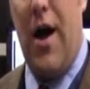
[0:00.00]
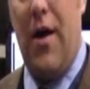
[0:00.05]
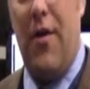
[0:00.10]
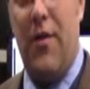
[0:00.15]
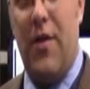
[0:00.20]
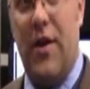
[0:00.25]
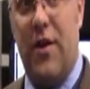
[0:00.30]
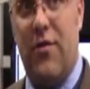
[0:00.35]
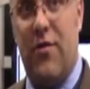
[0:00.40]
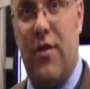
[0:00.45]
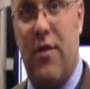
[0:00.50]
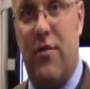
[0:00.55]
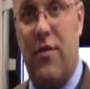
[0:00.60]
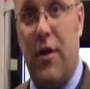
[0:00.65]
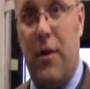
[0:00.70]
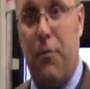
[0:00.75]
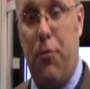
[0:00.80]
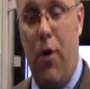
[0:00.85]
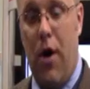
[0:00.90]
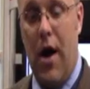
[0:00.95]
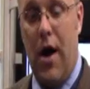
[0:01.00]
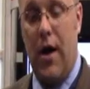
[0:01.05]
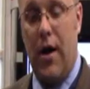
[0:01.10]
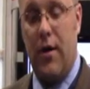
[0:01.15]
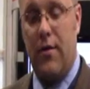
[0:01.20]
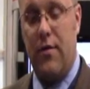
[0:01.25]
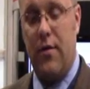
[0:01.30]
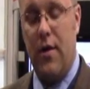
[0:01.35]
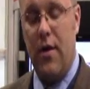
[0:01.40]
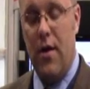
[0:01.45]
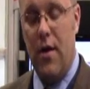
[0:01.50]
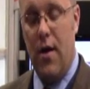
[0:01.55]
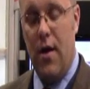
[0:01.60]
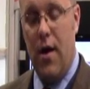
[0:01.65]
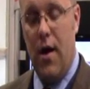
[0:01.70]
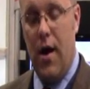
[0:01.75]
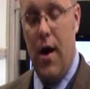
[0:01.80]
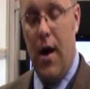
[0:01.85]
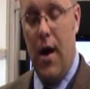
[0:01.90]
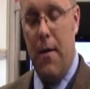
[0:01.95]
on the existing product
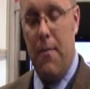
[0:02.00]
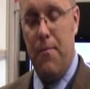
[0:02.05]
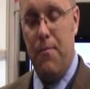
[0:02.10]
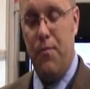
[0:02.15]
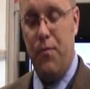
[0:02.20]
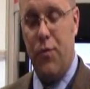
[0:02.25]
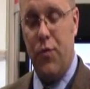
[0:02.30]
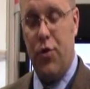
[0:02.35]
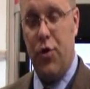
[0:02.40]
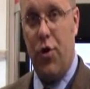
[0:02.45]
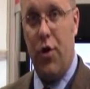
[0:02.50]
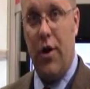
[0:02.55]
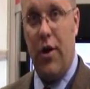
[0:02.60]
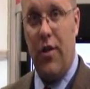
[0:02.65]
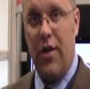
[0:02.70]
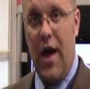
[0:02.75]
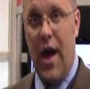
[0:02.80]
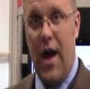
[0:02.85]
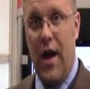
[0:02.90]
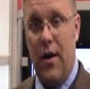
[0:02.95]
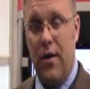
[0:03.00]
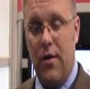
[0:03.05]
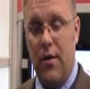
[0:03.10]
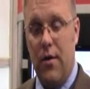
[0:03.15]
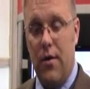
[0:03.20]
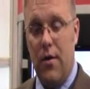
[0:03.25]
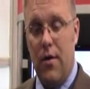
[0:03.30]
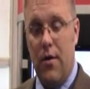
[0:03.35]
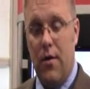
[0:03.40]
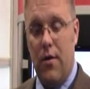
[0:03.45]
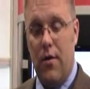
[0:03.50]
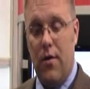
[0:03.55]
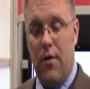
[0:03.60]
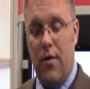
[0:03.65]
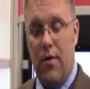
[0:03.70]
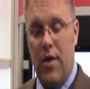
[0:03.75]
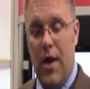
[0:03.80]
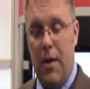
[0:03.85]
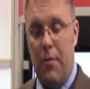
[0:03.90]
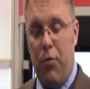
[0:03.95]
um, during that
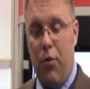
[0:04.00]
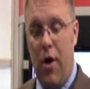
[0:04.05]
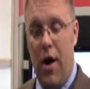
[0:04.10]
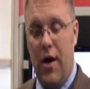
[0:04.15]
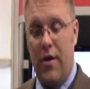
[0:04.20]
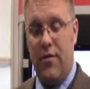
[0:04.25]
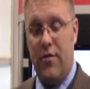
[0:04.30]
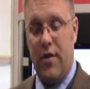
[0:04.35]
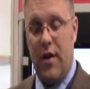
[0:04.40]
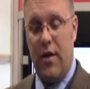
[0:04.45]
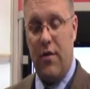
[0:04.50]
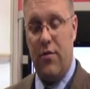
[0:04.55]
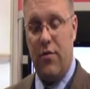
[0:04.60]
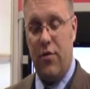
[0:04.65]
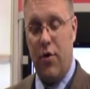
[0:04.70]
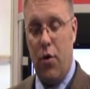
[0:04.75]
that process.